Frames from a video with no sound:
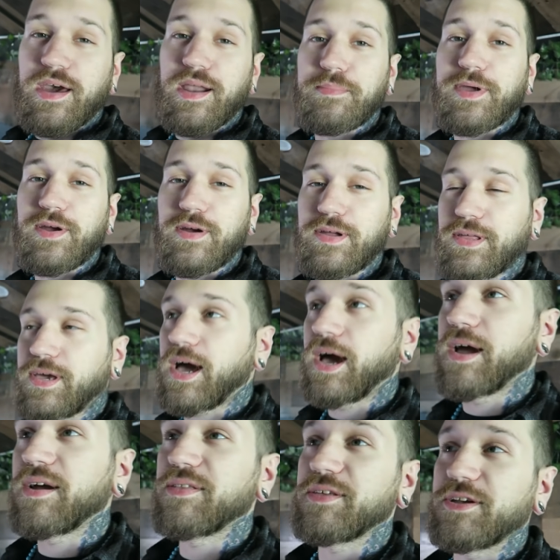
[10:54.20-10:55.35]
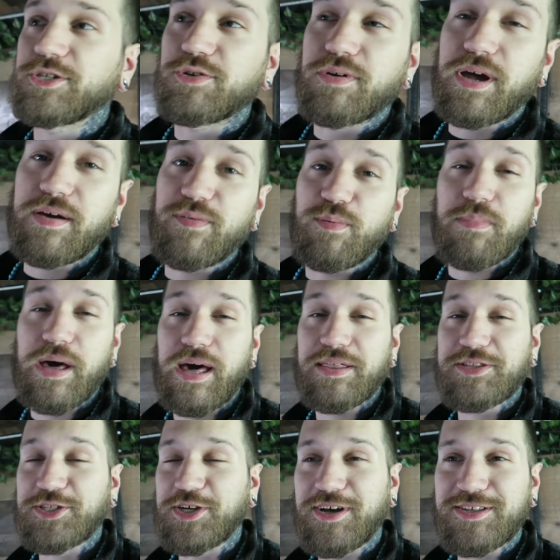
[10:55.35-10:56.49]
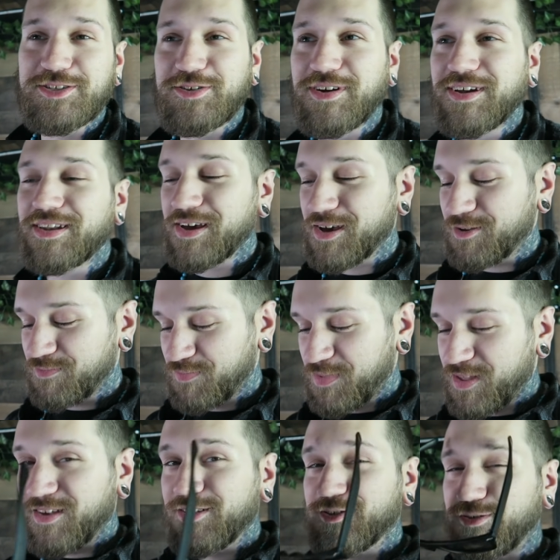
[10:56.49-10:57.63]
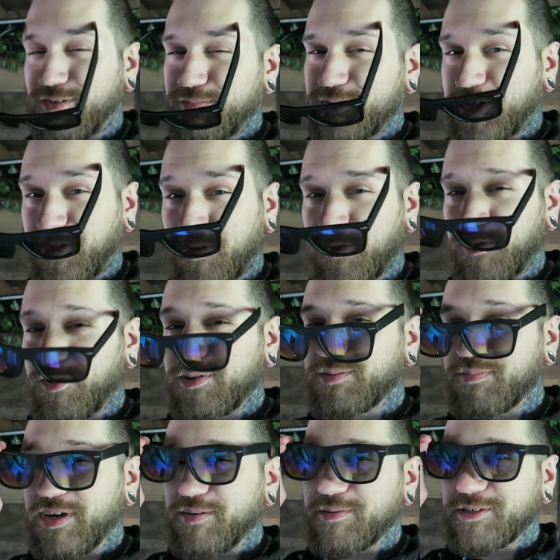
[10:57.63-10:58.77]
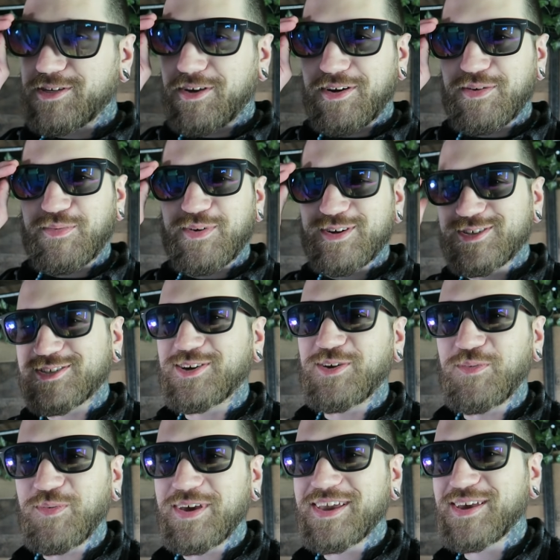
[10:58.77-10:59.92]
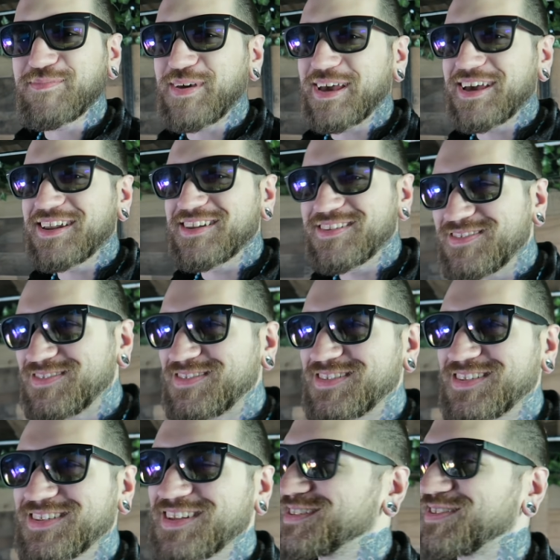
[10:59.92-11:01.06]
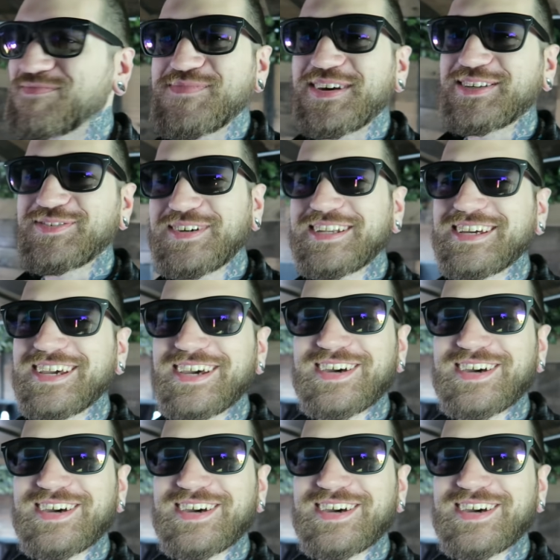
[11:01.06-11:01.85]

and I'm currently higher than a giraffe on bath salts right now. So I'm just gonna throw these babies on, and we're just gonna wing it, man. That's the best way to